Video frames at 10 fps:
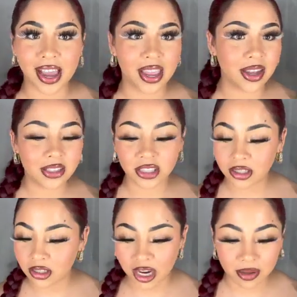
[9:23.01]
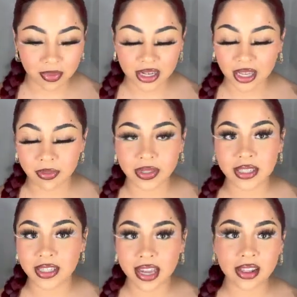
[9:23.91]
I check my DMs
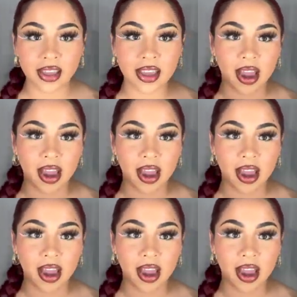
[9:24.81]
daily.